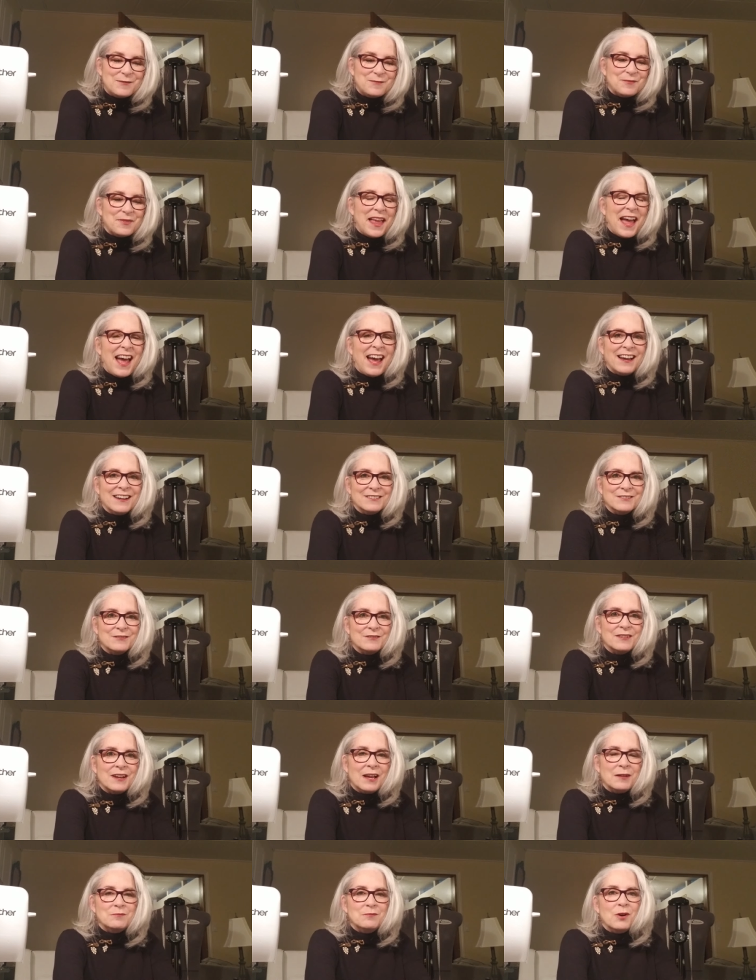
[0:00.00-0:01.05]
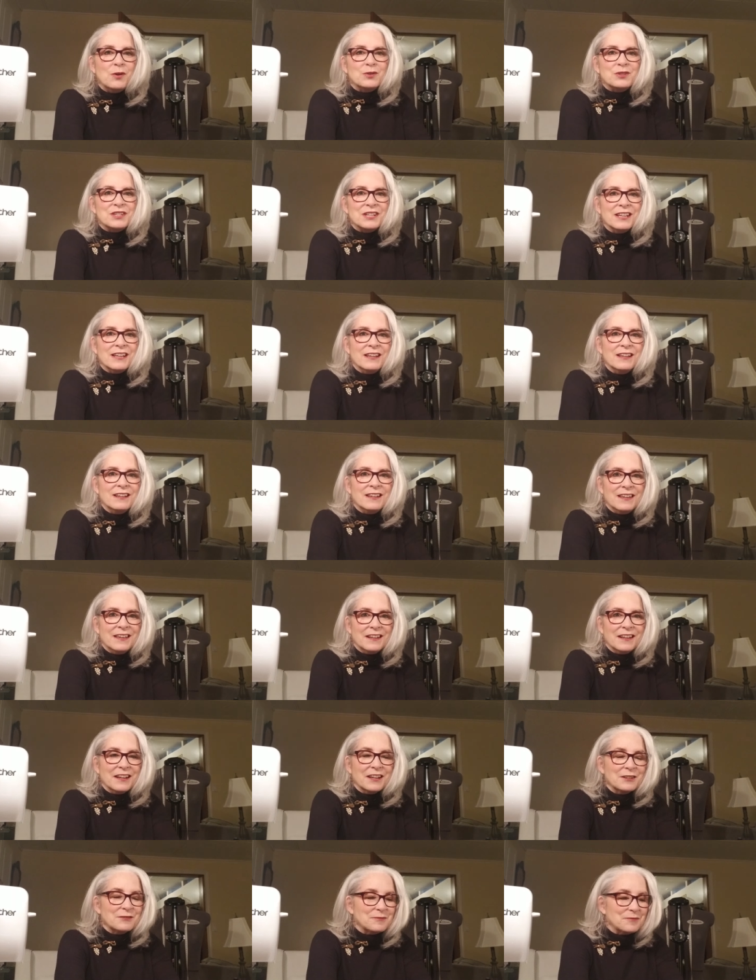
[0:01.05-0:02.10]
Nah, I'm mostly
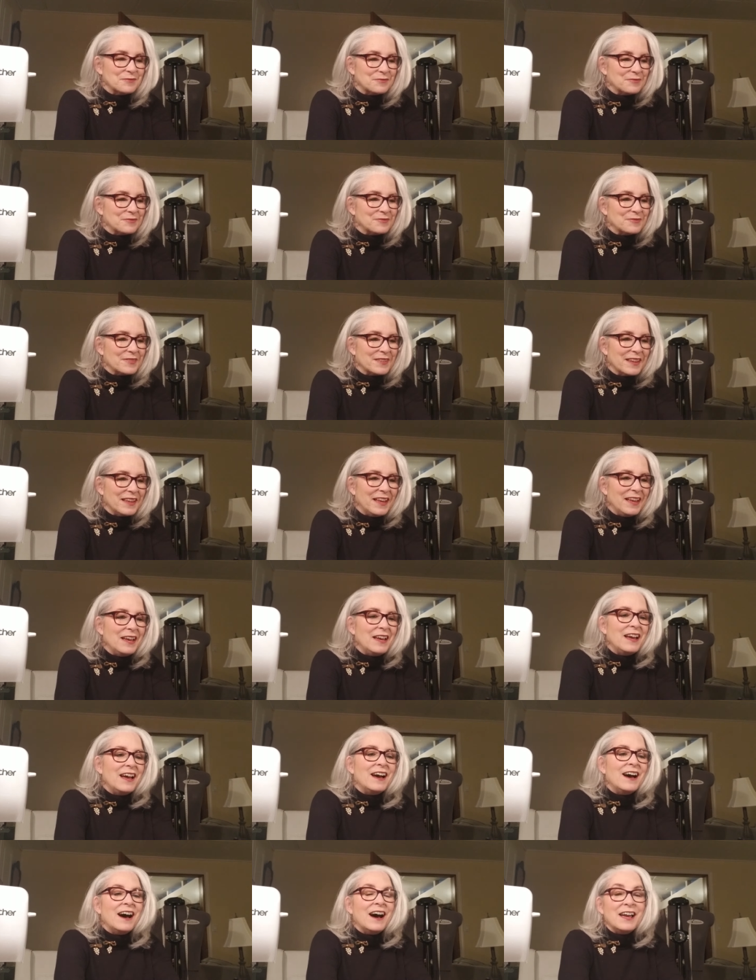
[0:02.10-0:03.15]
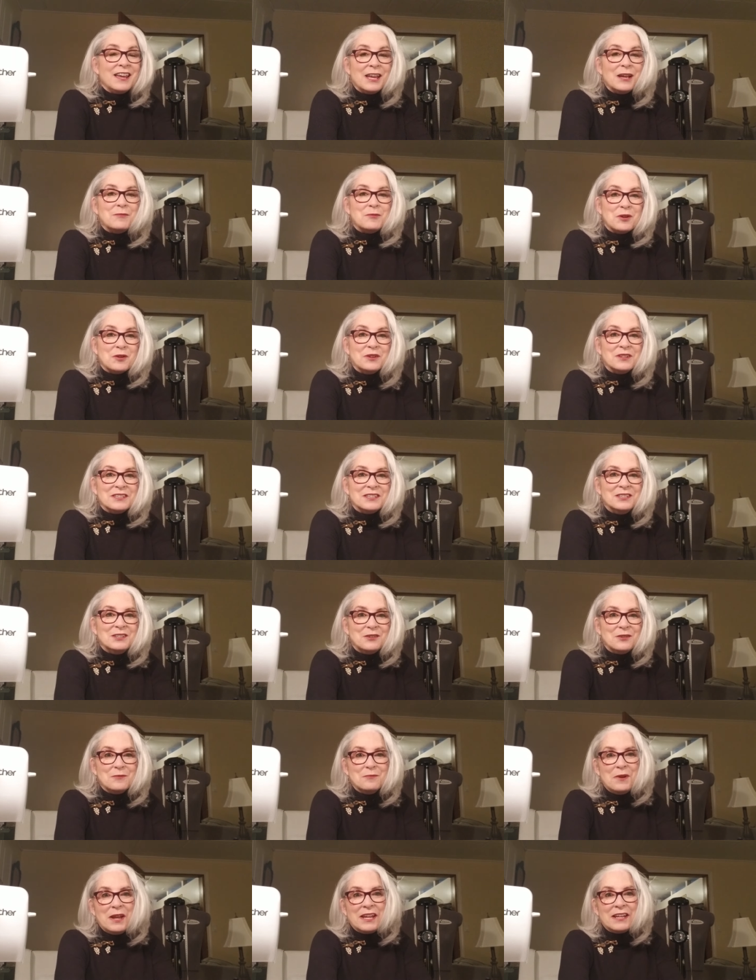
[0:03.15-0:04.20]
kidding. I am going to do
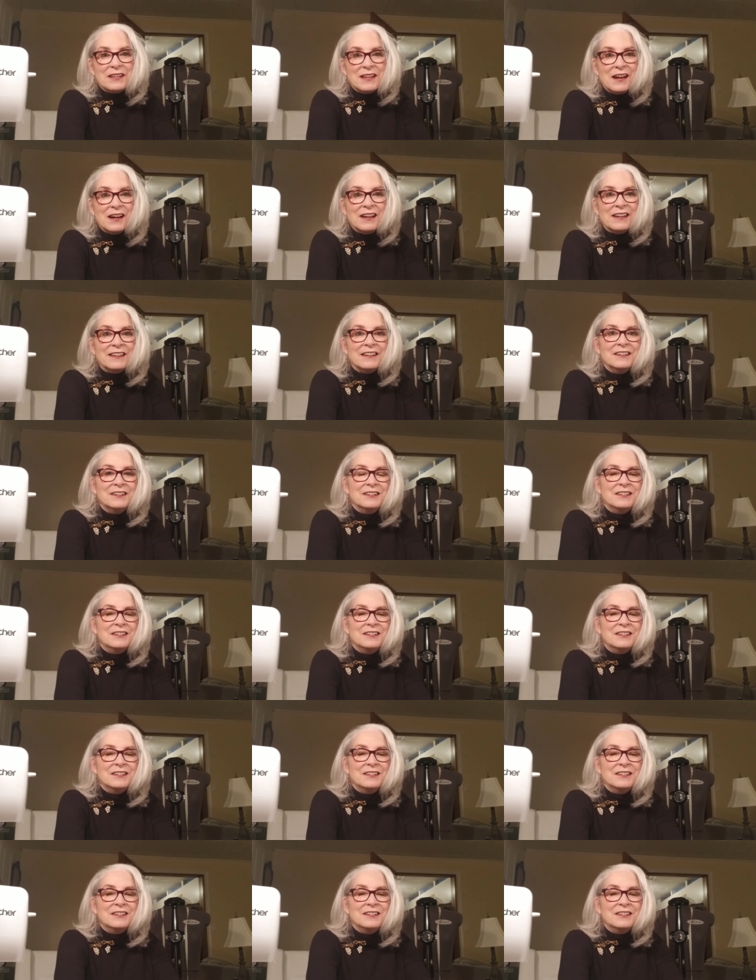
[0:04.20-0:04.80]
the Make 9,